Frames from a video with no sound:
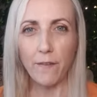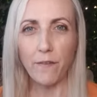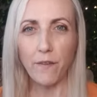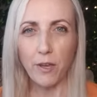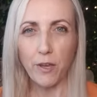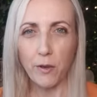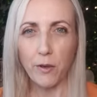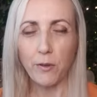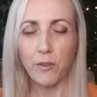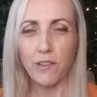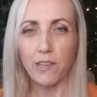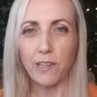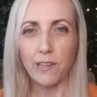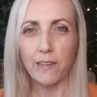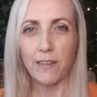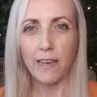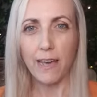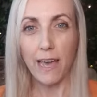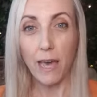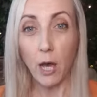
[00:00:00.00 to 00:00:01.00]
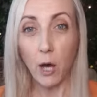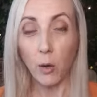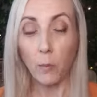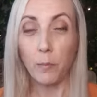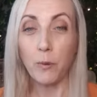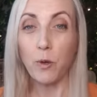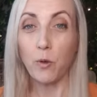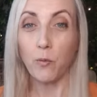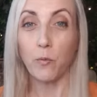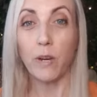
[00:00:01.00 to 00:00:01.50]
for you to
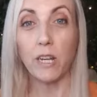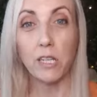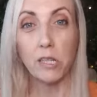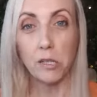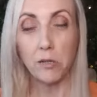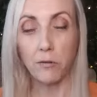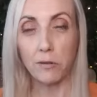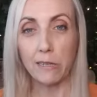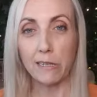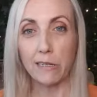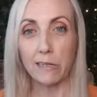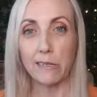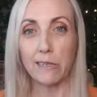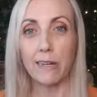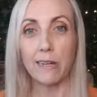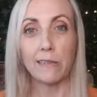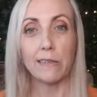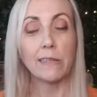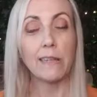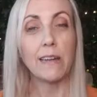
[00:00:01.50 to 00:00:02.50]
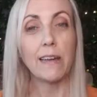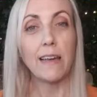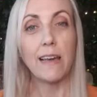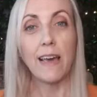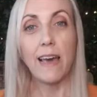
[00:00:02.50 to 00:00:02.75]
help you reach your success